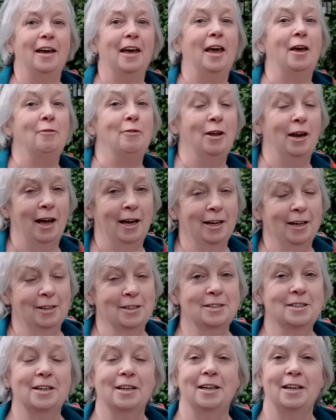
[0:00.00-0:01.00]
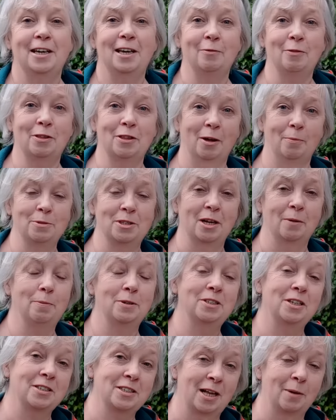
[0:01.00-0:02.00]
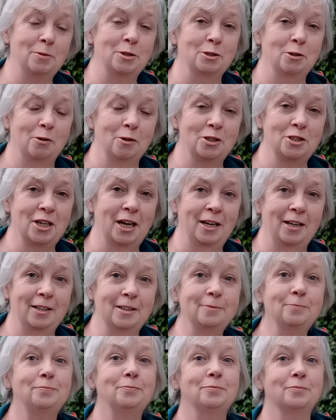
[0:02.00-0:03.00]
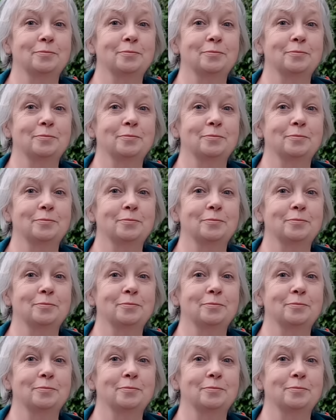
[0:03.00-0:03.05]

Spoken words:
If you like it, give a thumbs up. It does help to grow the channel.